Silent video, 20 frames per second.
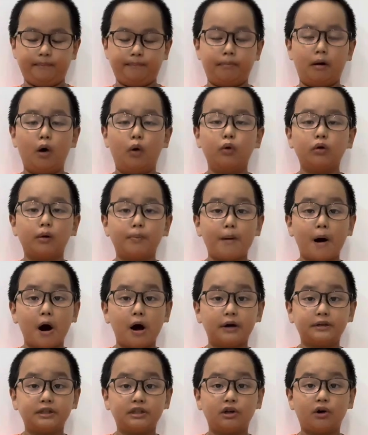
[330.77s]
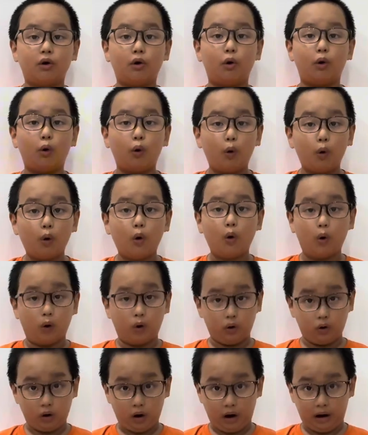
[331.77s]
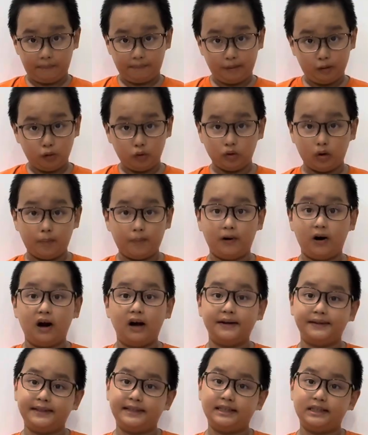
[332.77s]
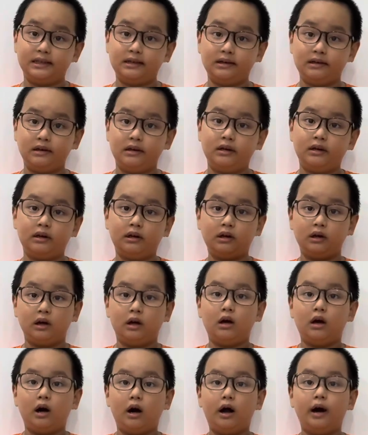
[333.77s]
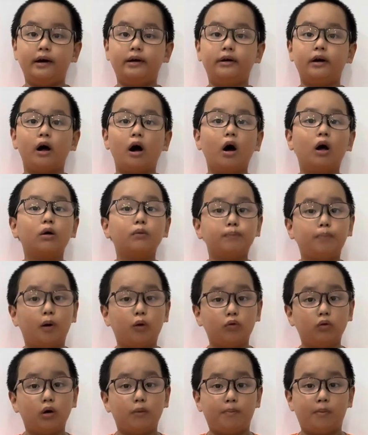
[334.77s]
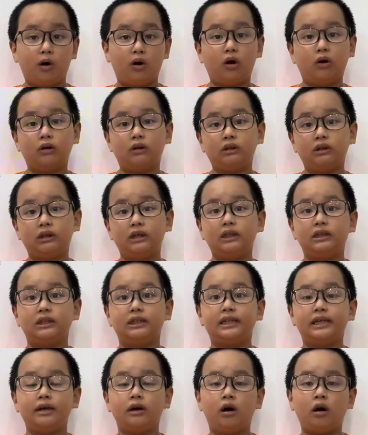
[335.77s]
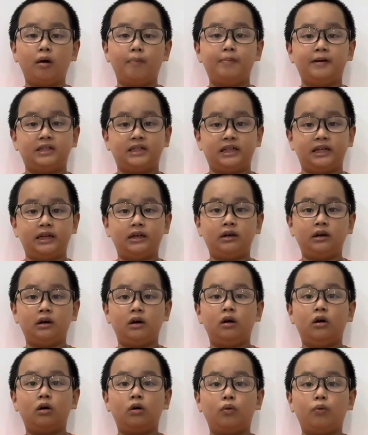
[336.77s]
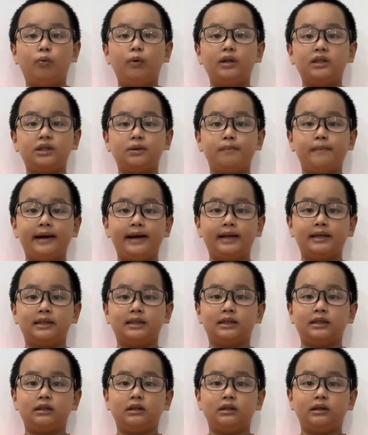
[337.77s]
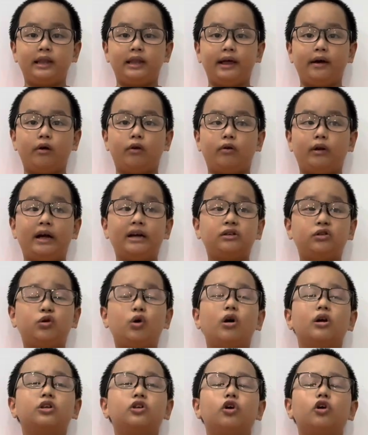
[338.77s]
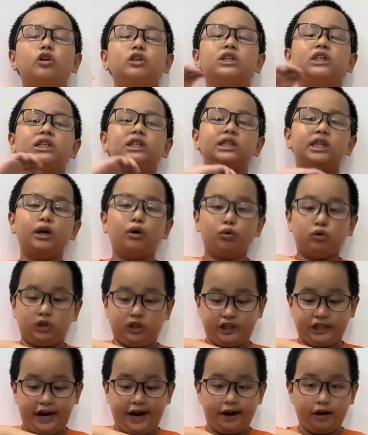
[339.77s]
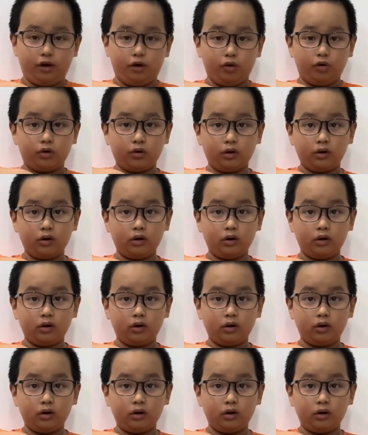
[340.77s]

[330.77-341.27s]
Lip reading: polar bonds or nonpolar bonds. A nonpolar bond is the opposite, which means the electrons are still shared,